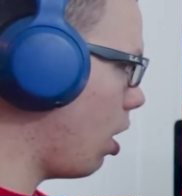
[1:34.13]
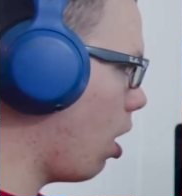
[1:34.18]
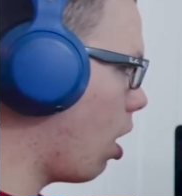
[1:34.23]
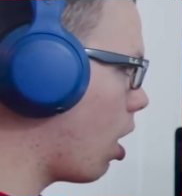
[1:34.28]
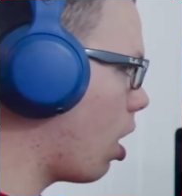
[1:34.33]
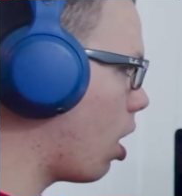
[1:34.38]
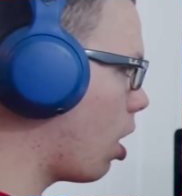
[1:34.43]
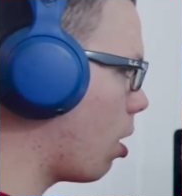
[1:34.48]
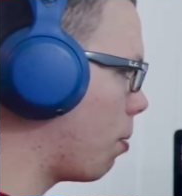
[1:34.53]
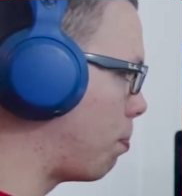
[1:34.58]

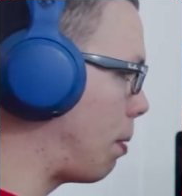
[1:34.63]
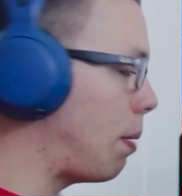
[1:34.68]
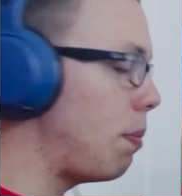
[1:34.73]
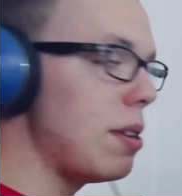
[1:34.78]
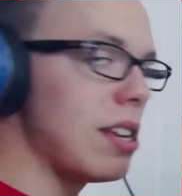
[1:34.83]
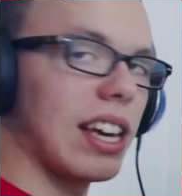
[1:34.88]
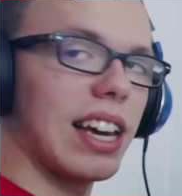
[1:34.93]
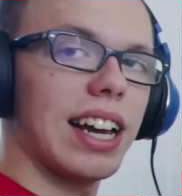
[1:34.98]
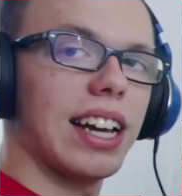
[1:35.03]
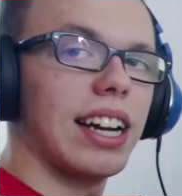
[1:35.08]

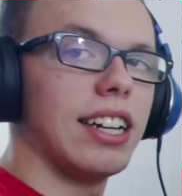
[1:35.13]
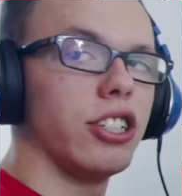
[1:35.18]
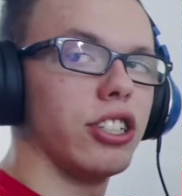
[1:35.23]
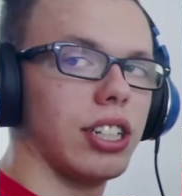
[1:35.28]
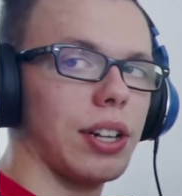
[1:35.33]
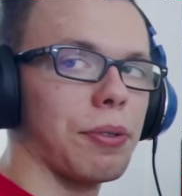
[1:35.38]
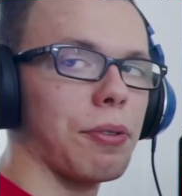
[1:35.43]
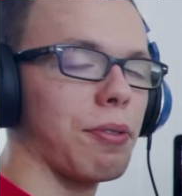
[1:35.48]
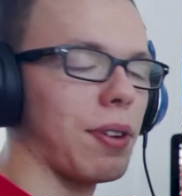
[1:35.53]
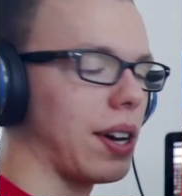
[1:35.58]
maybe you can, I
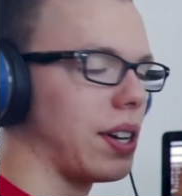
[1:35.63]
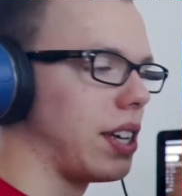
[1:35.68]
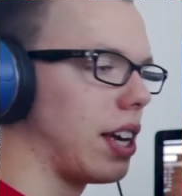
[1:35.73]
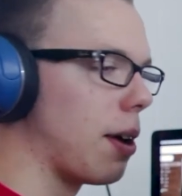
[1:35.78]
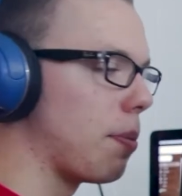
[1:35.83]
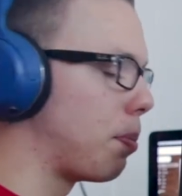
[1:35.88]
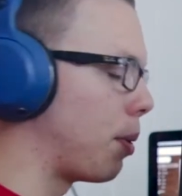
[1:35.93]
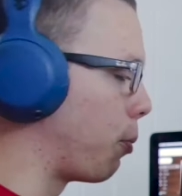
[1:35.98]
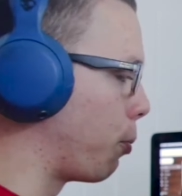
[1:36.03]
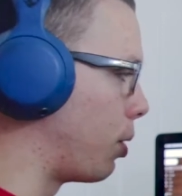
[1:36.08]
just haven't found it
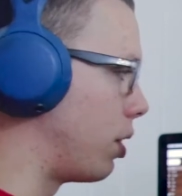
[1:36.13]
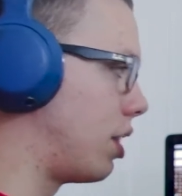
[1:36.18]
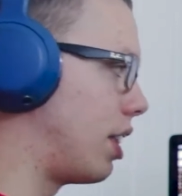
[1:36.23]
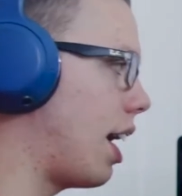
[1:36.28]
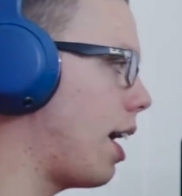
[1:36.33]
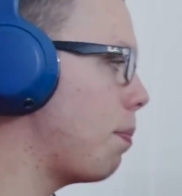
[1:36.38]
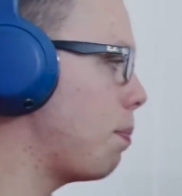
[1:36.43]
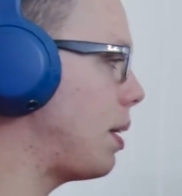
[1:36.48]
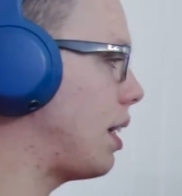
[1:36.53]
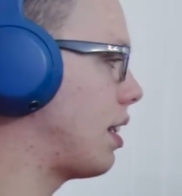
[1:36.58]
yet. But with
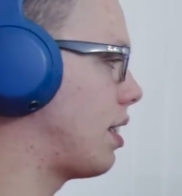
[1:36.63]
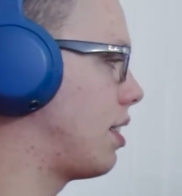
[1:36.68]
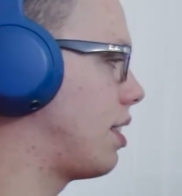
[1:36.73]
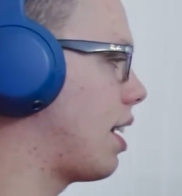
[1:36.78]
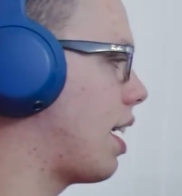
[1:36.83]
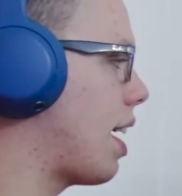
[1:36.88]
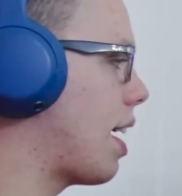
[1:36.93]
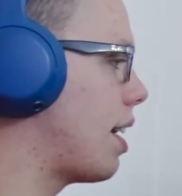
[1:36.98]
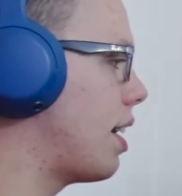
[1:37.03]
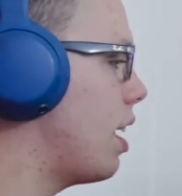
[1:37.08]
that being
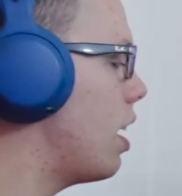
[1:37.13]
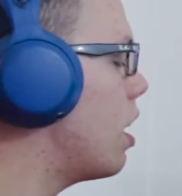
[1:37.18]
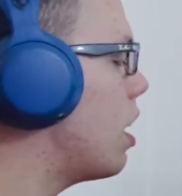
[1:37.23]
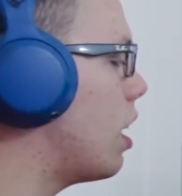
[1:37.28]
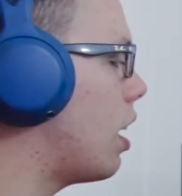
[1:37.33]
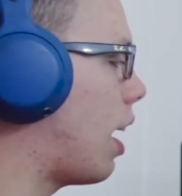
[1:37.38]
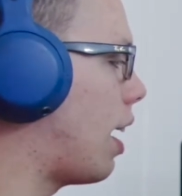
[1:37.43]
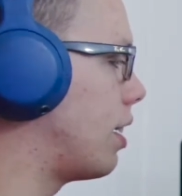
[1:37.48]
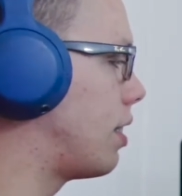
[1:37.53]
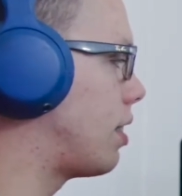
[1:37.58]
said,
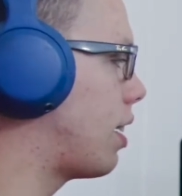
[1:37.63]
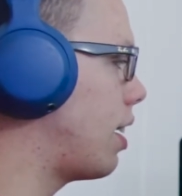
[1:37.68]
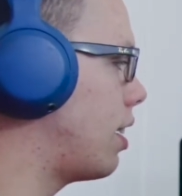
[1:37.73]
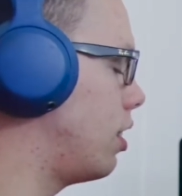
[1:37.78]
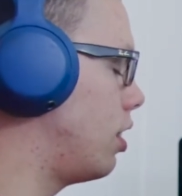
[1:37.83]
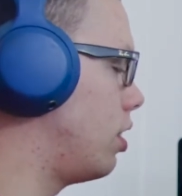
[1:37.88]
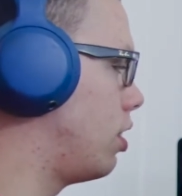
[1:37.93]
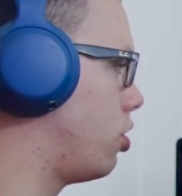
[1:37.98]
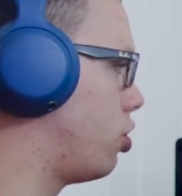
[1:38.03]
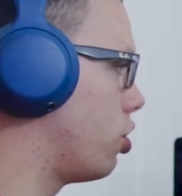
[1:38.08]
I
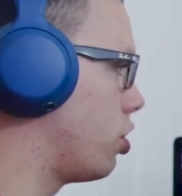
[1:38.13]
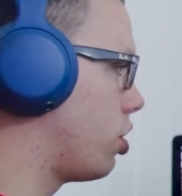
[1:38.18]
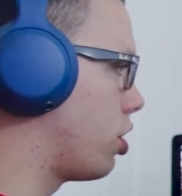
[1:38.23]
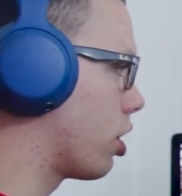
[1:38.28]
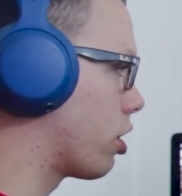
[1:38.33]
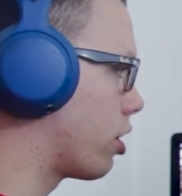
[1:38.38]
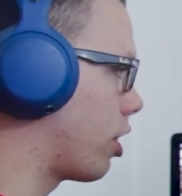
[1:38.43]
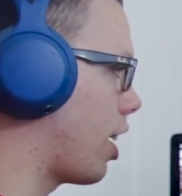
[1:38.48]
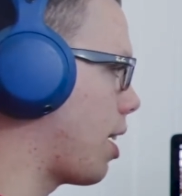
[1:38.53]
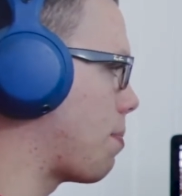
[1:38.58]
decided just
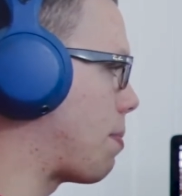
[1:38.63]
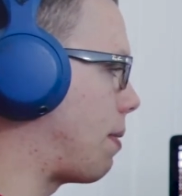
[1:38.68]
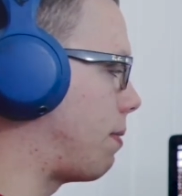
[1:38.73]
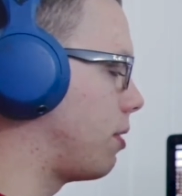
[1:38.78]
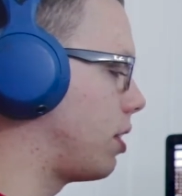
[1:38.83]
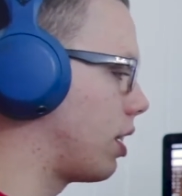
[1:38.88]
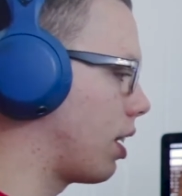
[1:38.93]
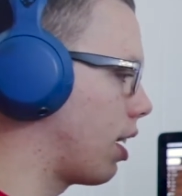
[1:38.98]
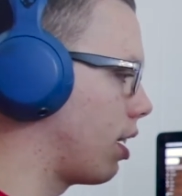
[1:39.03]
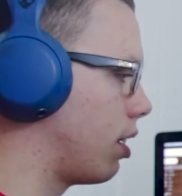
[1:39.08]
to cram
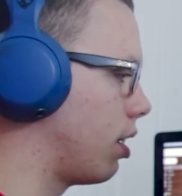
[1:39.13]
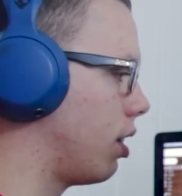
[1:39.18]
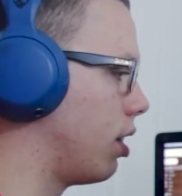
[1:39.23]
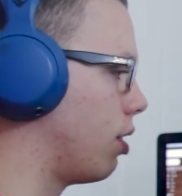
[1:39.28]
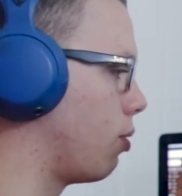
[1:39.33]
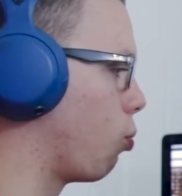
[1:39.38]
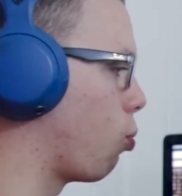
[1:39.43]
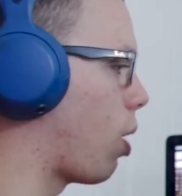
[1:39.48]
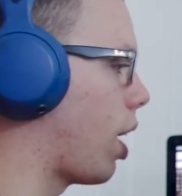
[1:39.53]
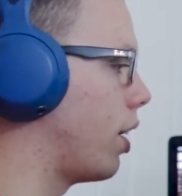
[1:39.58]
everything onto
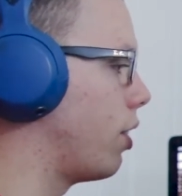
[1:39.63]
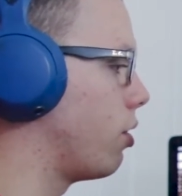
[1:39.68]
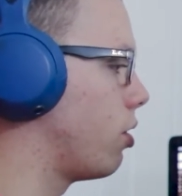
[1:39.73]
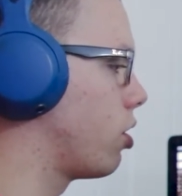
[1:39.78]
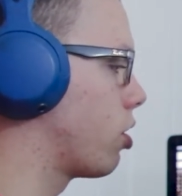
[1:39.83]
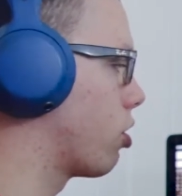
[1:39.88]
the wider